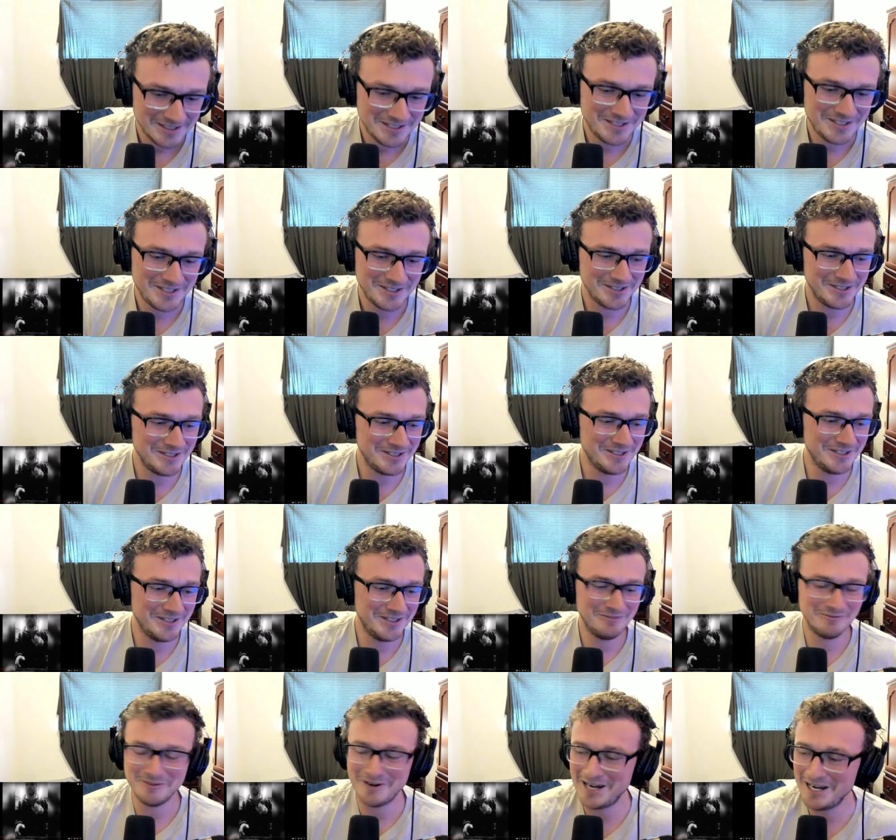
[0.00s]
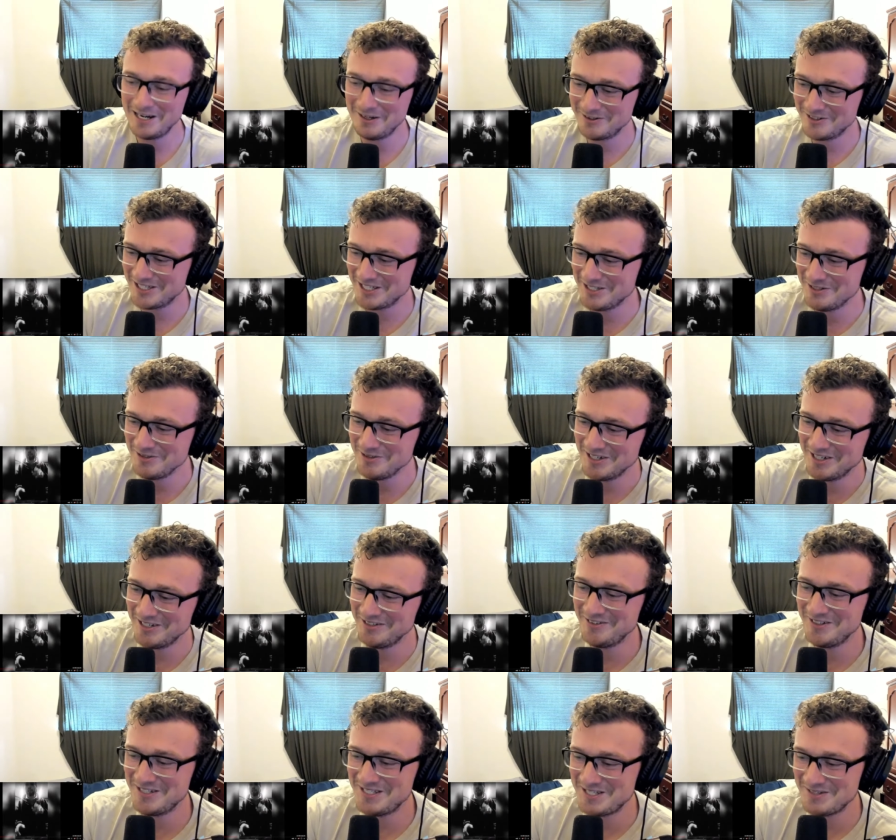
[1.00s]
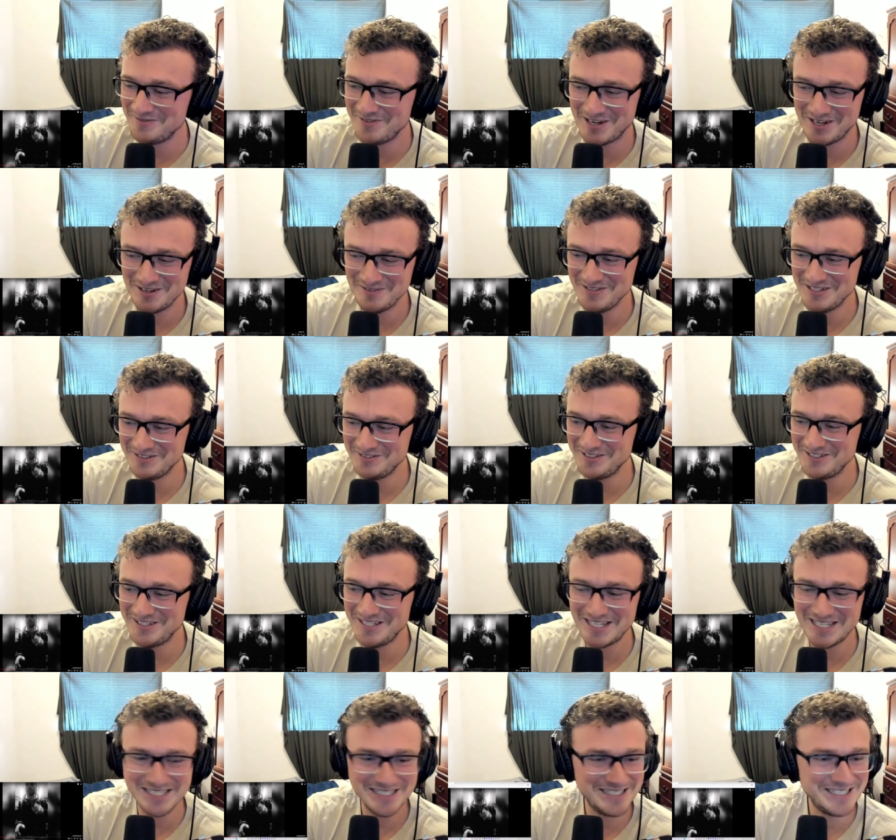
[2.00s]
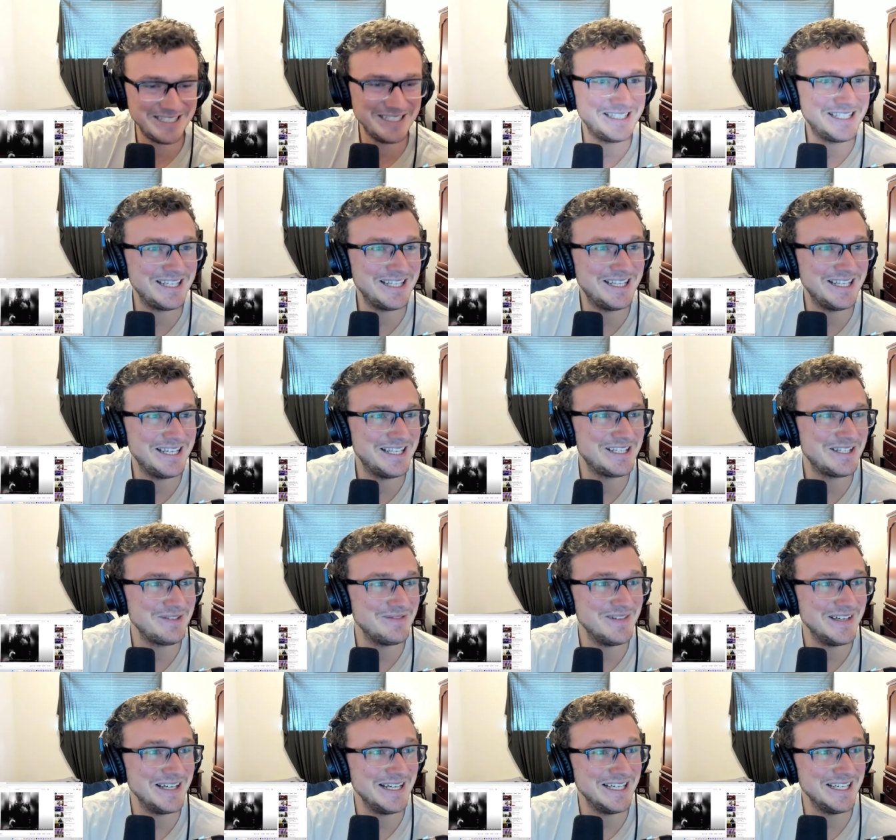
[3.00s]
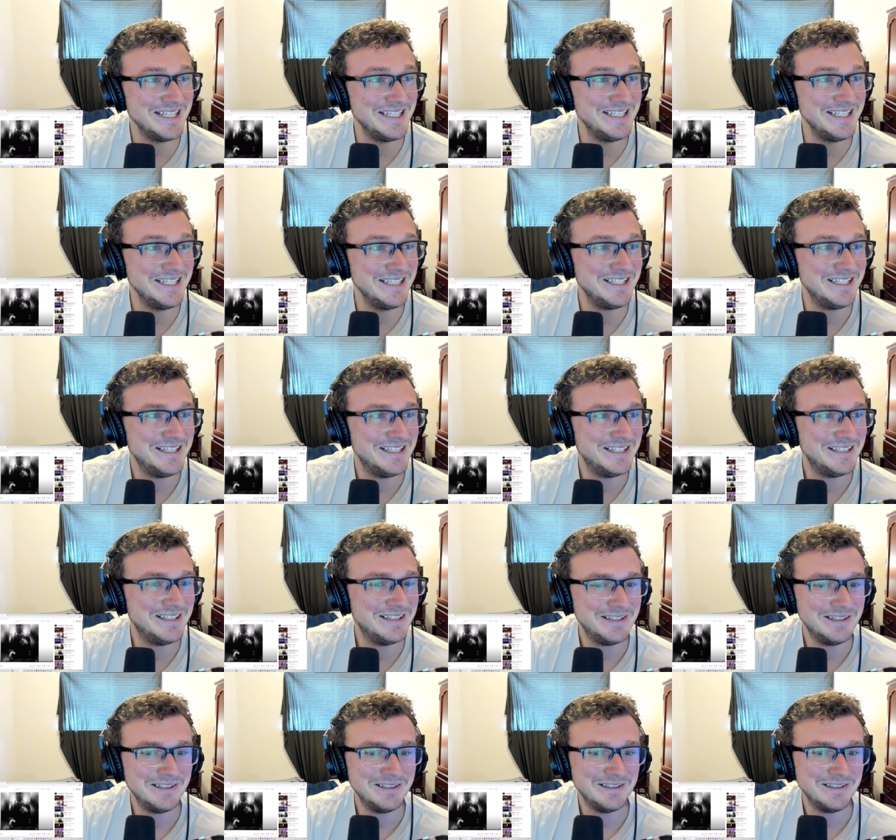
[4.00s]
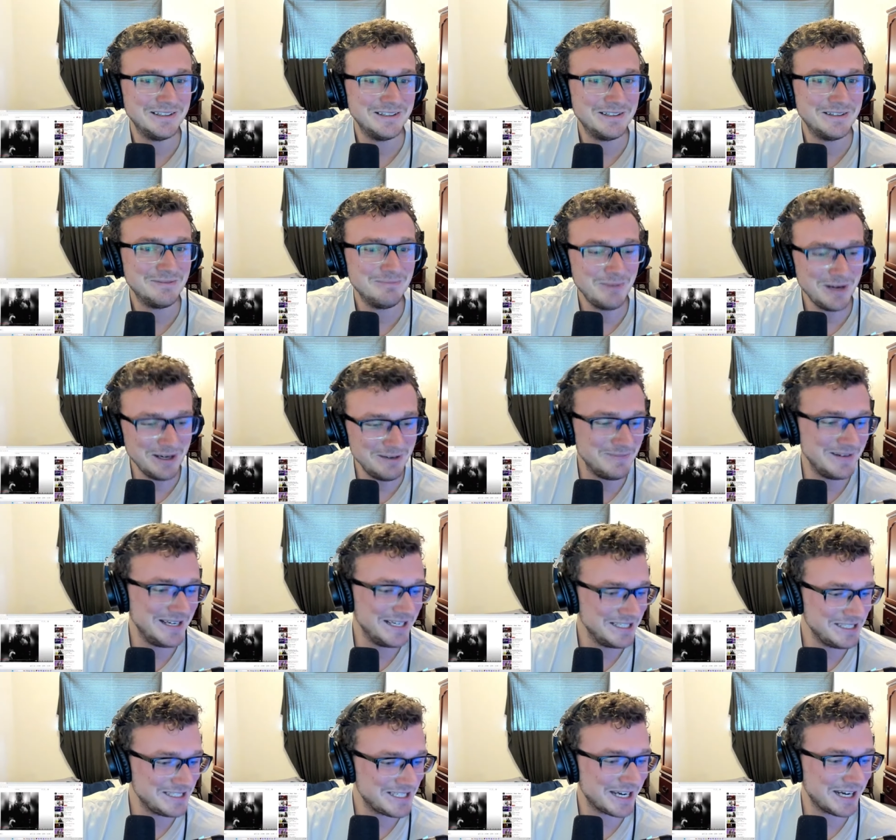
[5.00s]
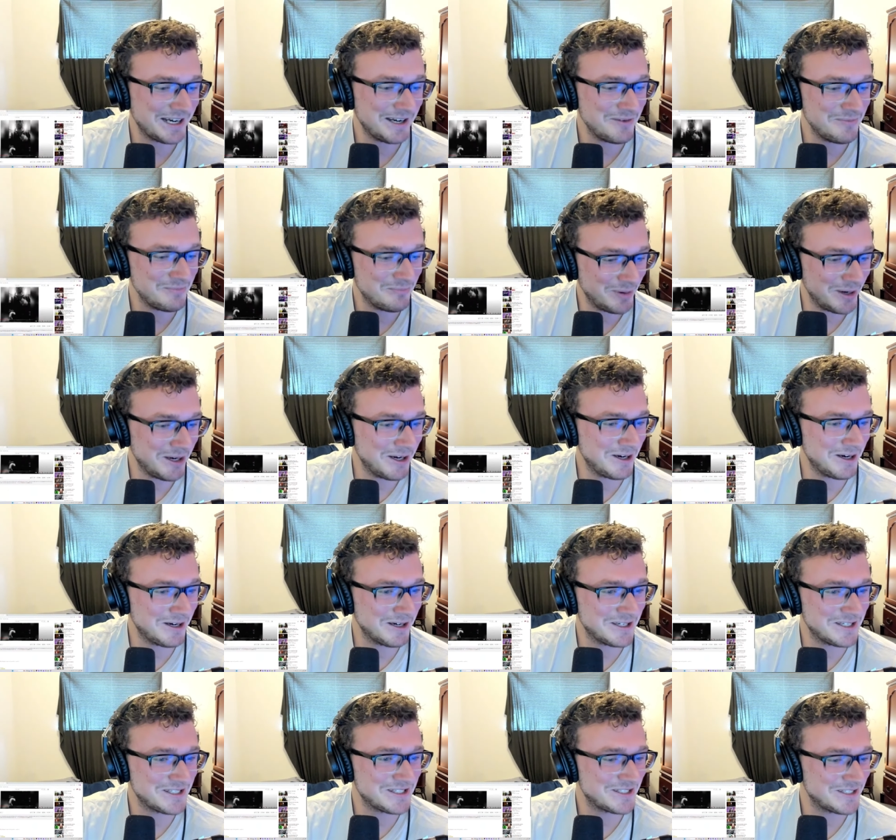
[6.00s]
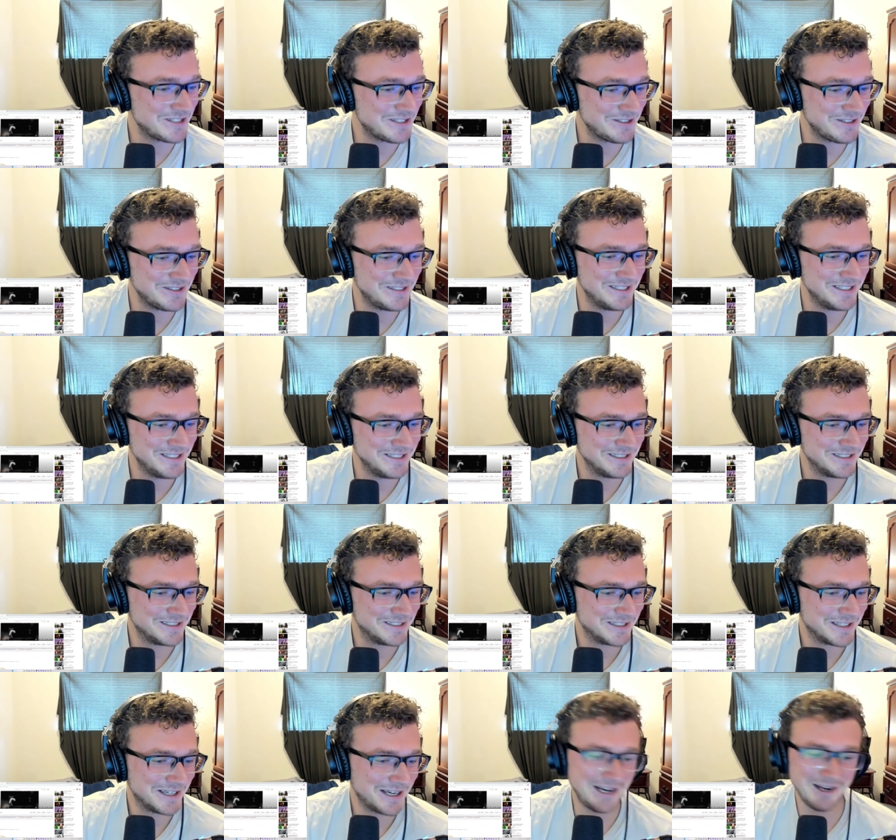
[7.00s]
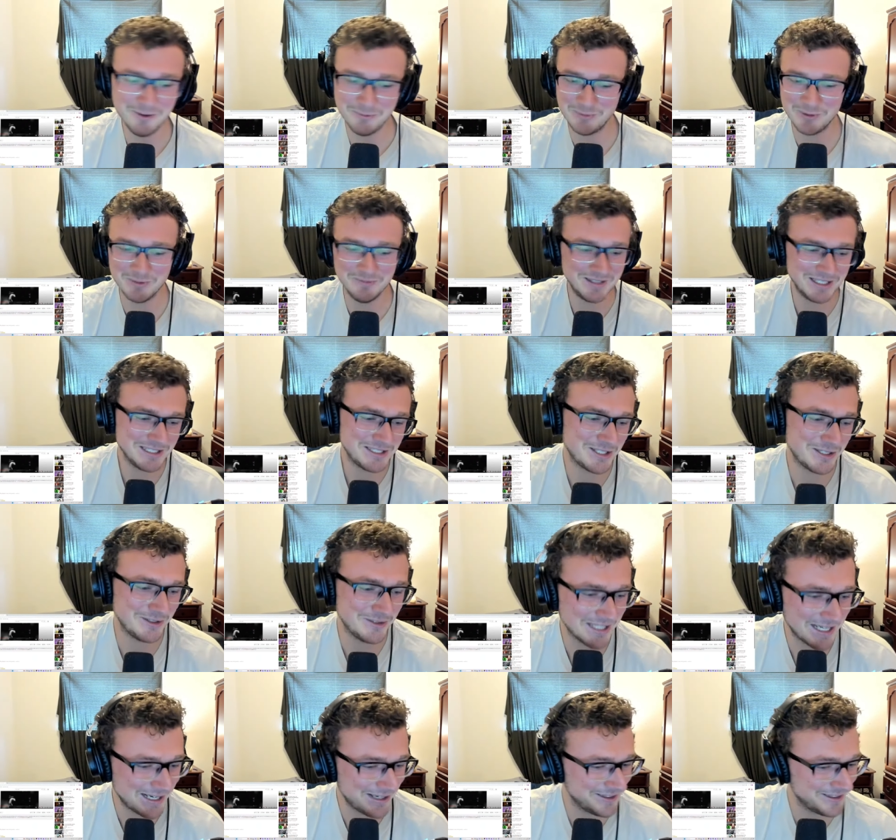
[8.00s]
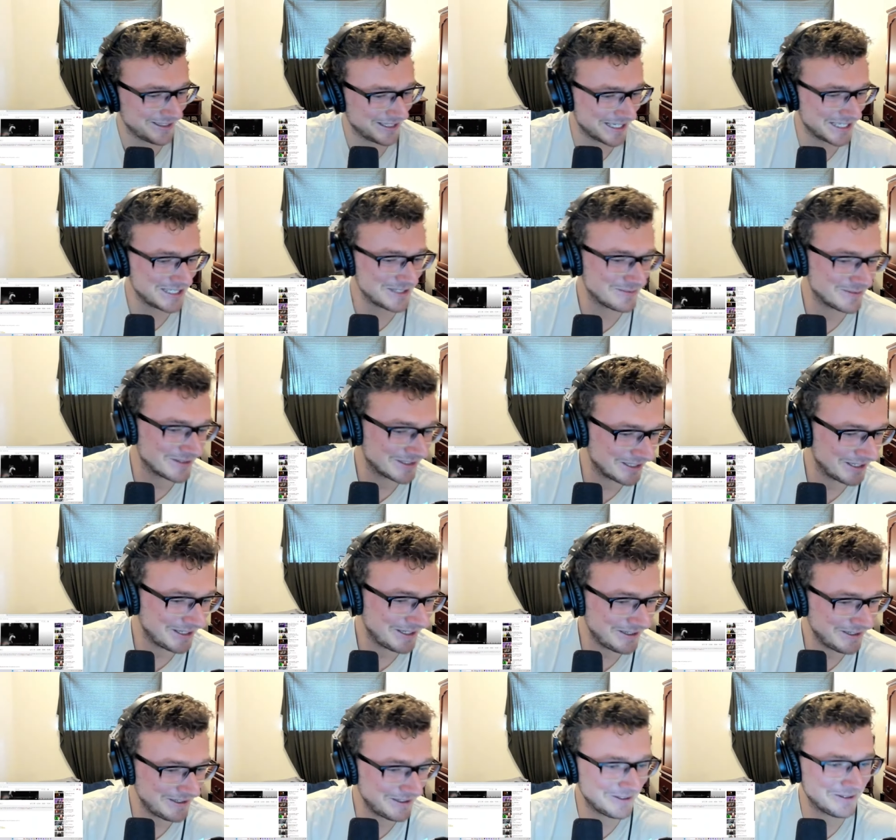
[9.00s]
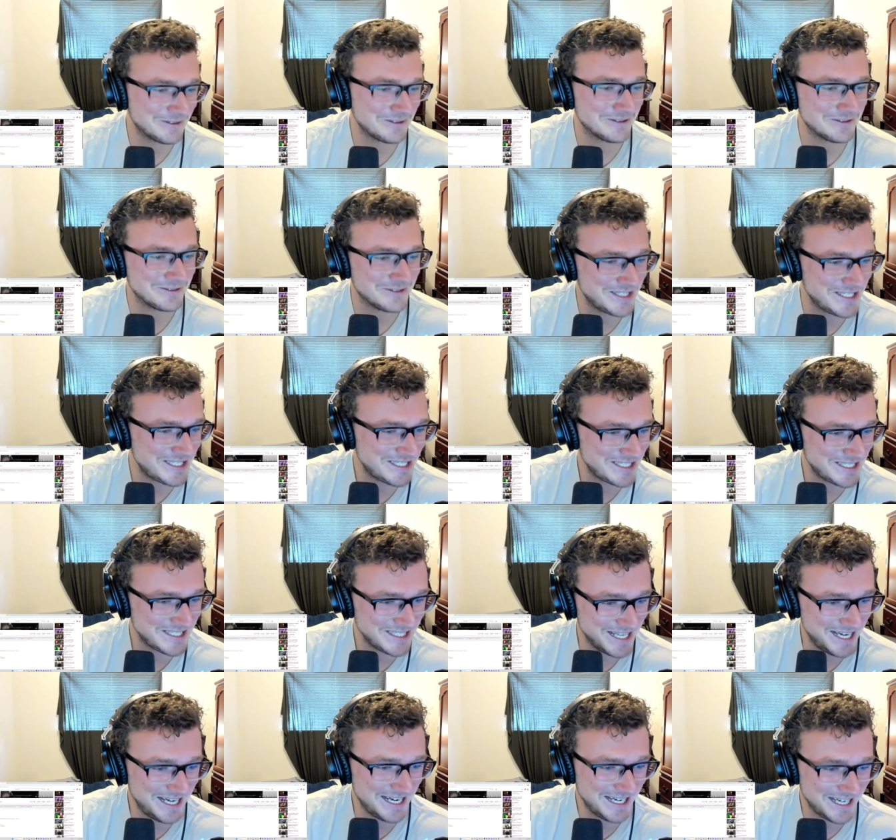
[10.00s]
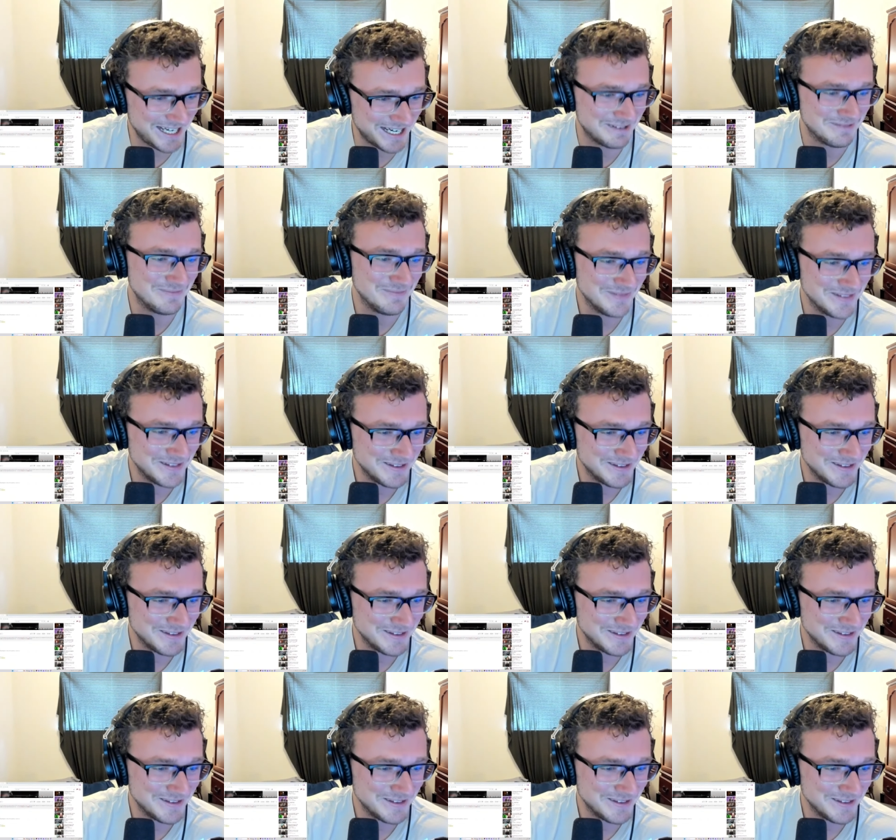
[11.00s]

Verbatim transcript: Dude, why were you nervous about me reacting to this, man? My man's got bars, dude. I hope I'm not too loud, guys, but oh, snap.